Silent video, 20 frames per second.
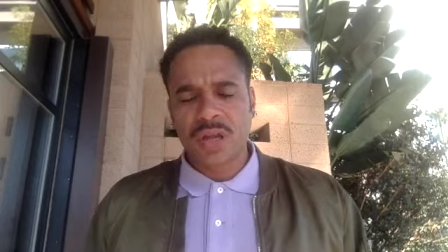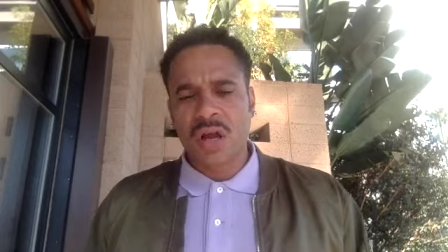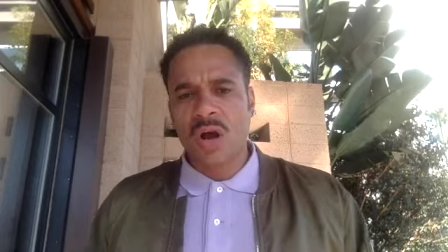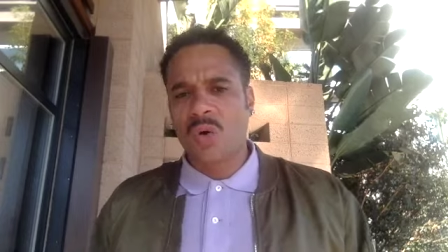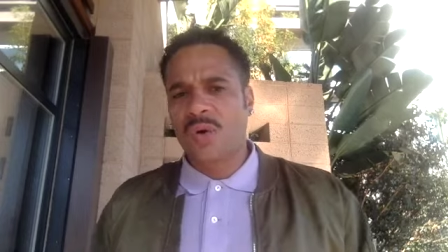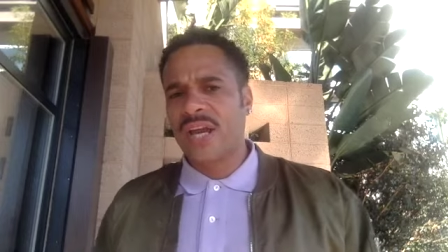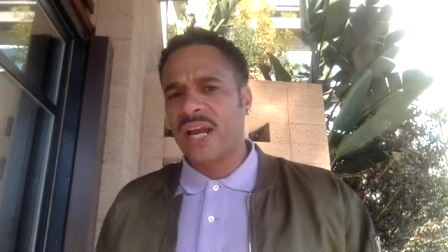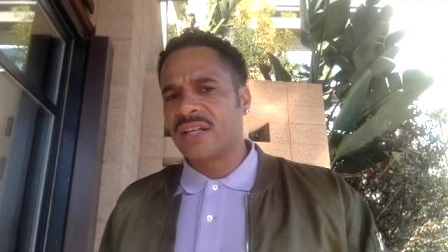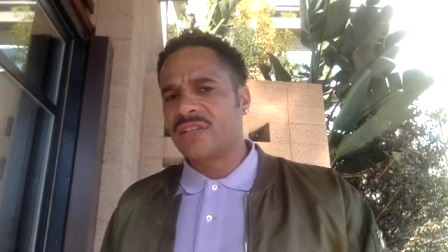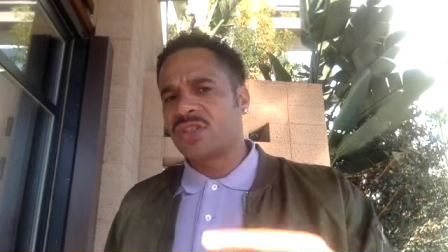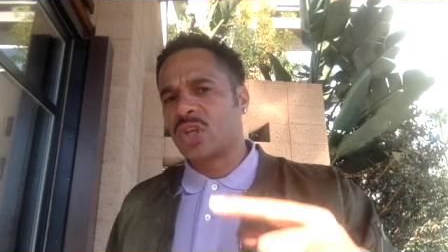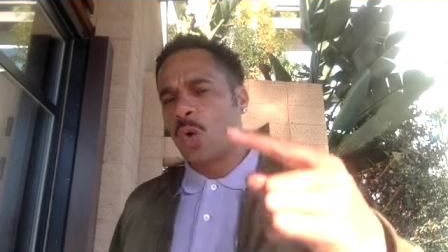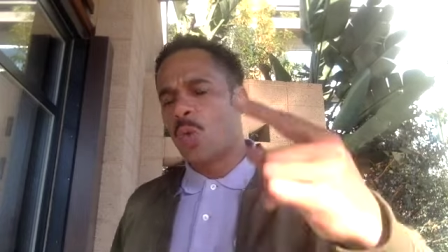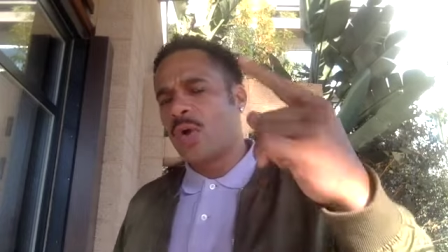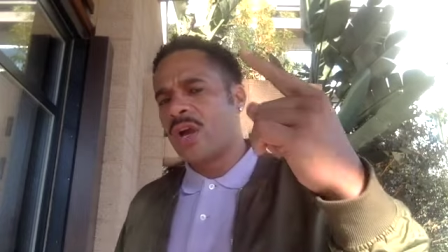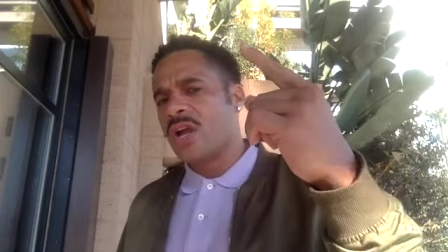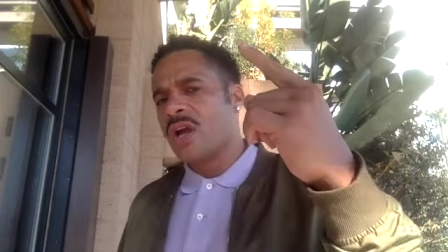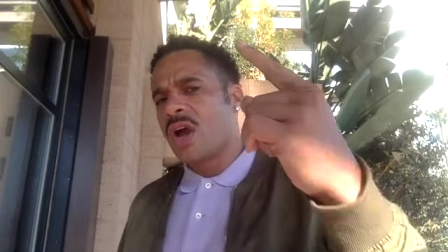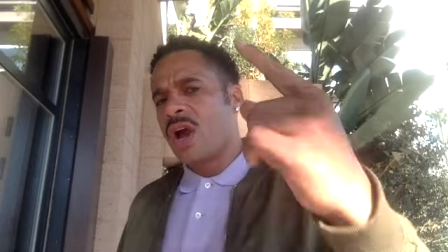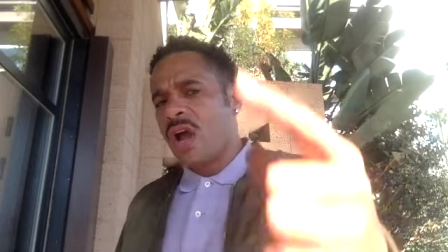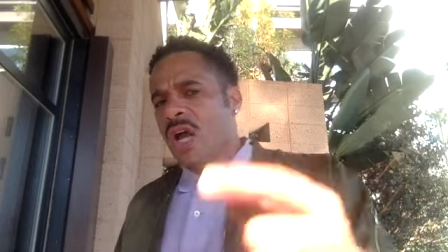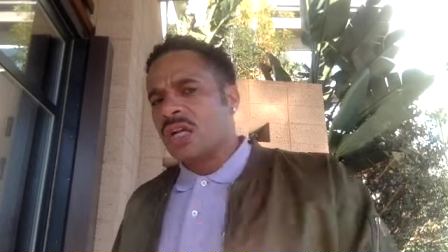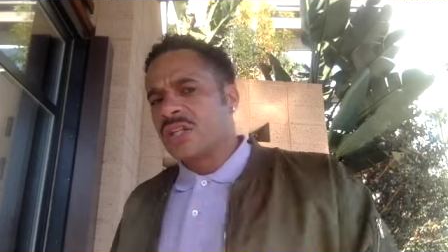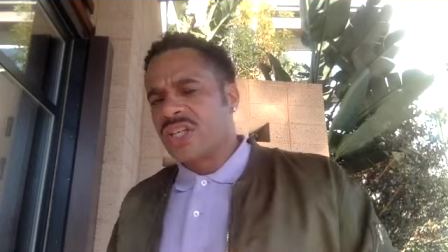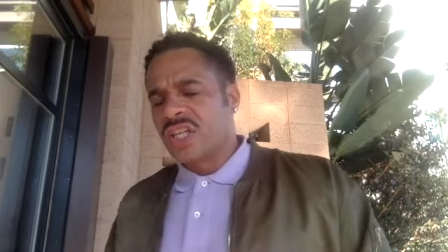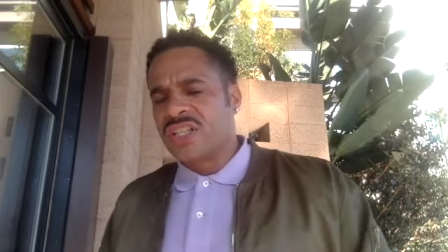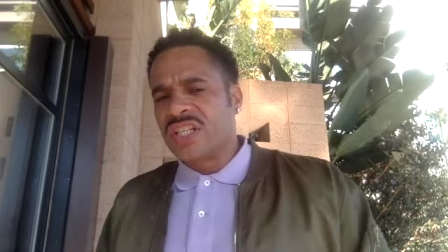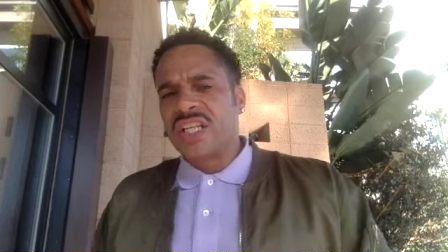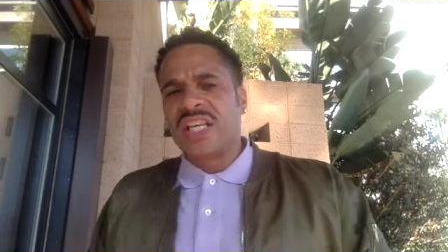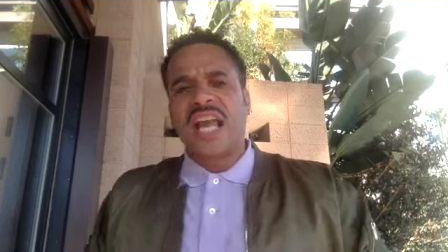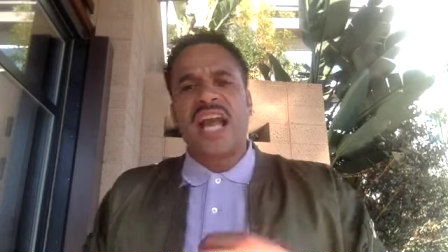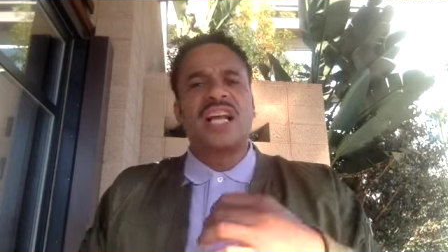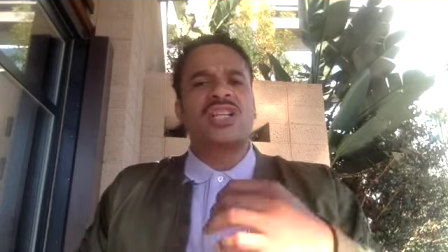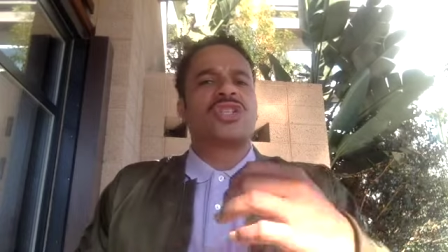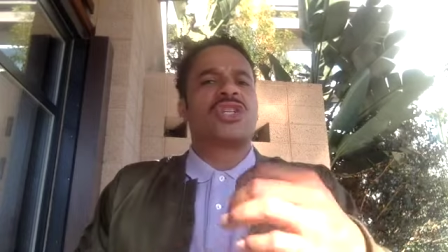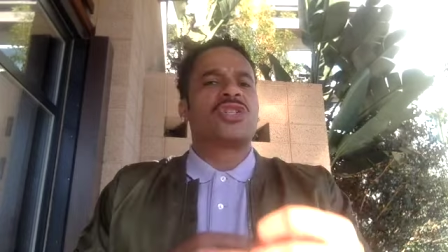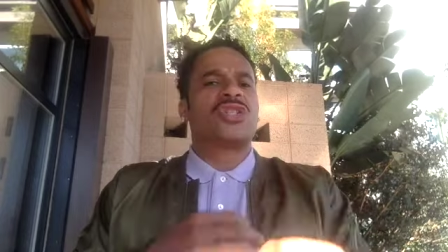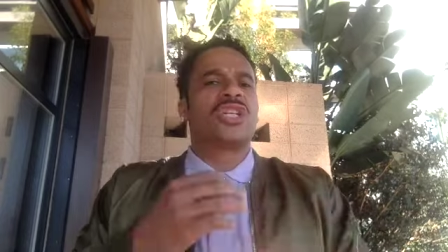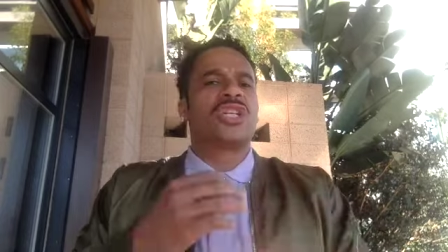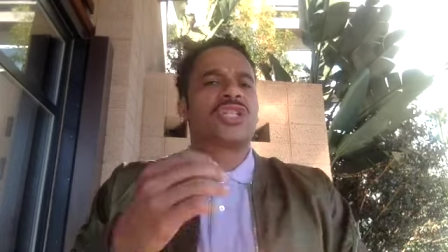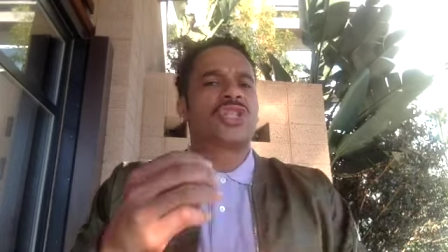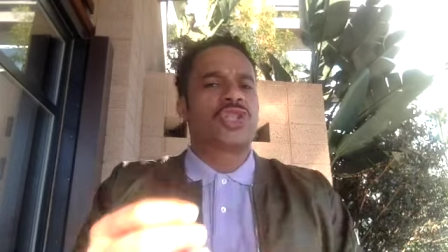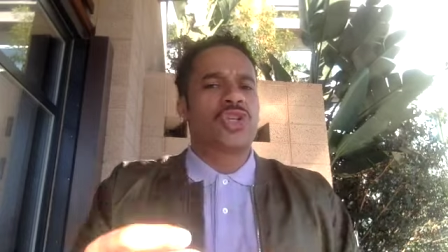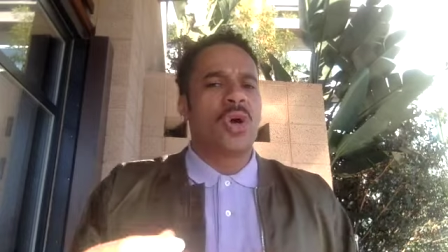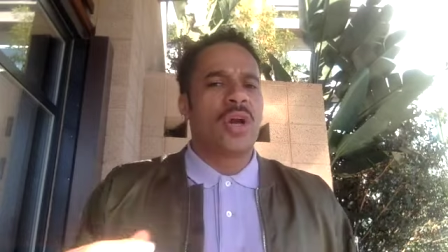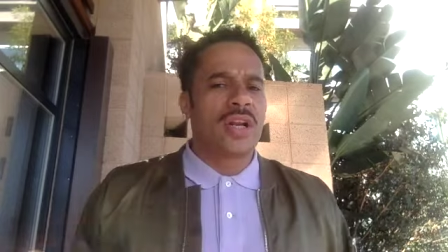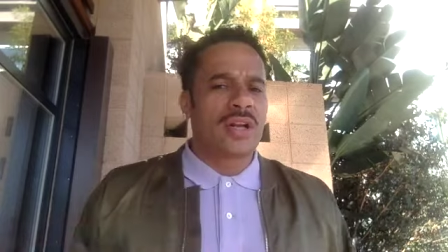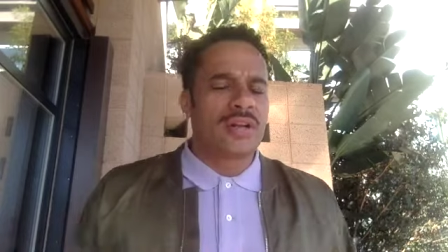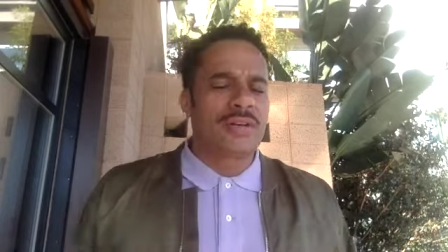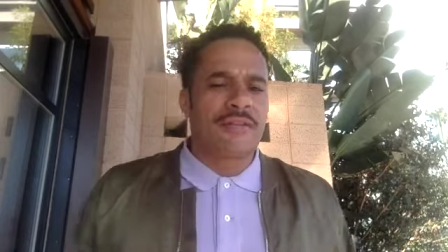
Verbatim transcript: Okay, so we just in case you're just joining